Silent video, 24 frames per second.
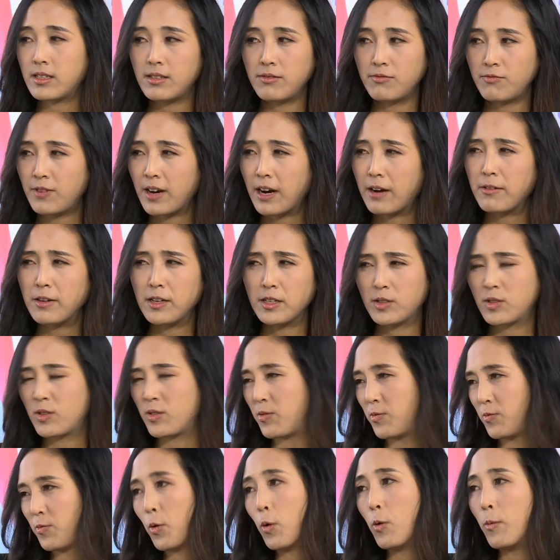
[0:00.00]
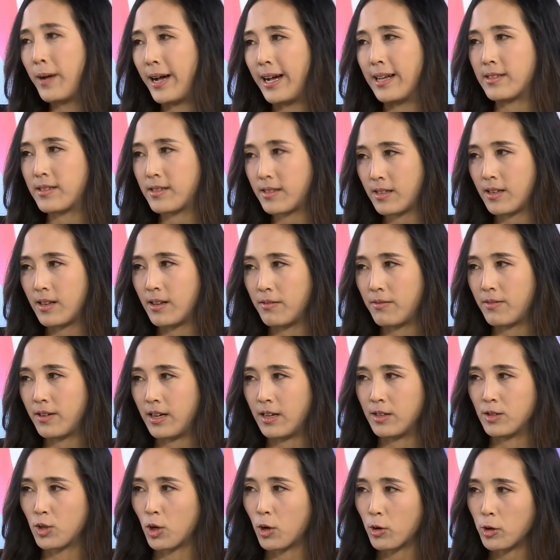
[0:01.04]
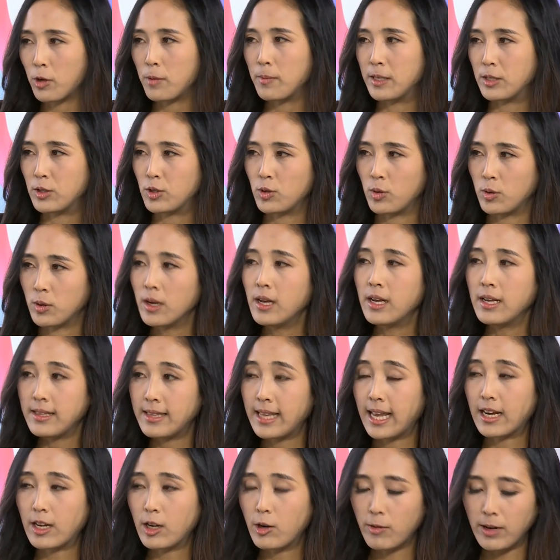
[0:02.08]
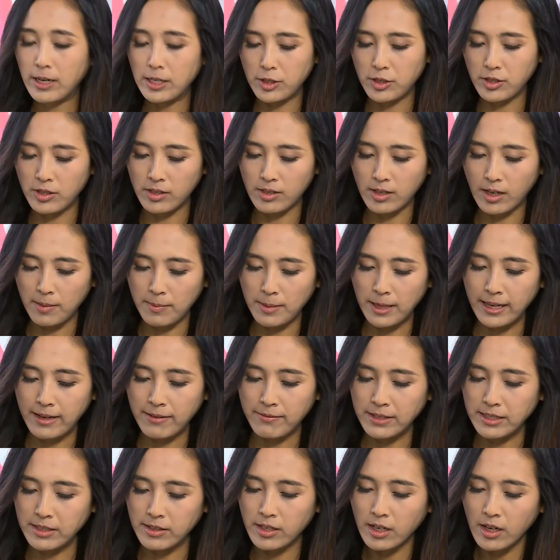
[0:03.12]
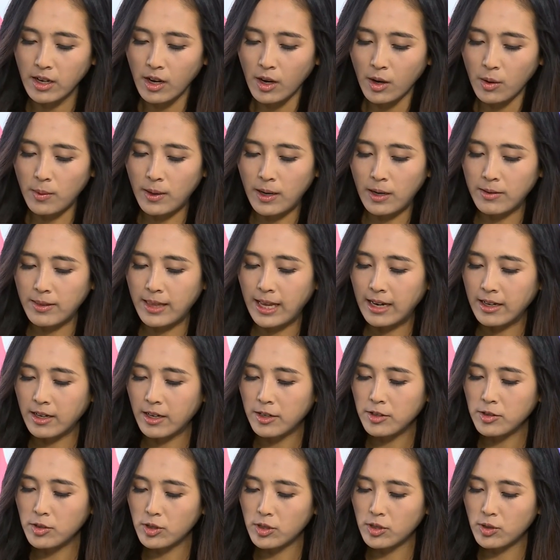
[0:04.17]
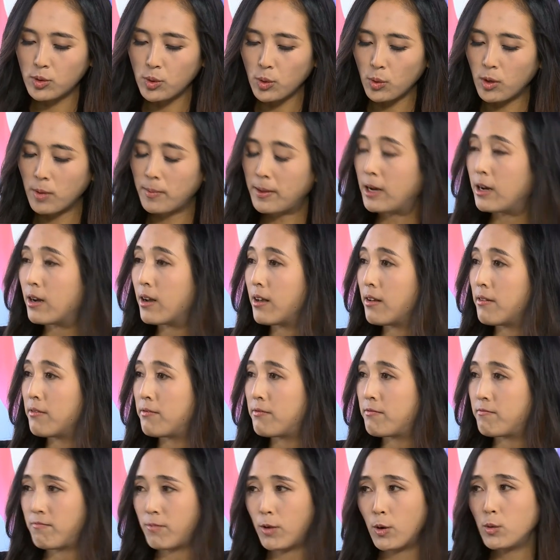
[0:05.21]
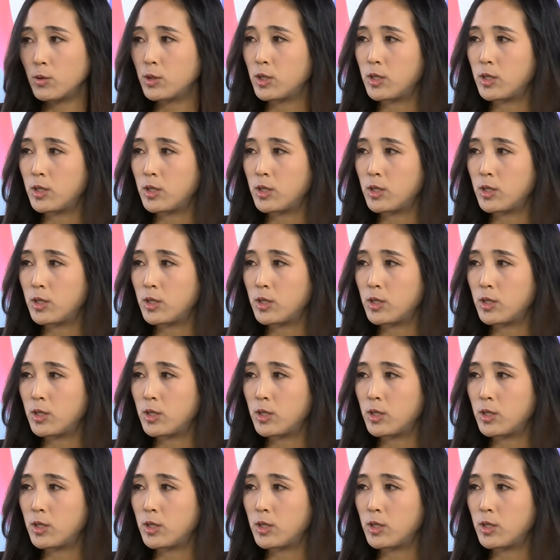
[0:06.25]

in various formats of uh, documents or declarations, I believe. And, well, they're going to talk about a full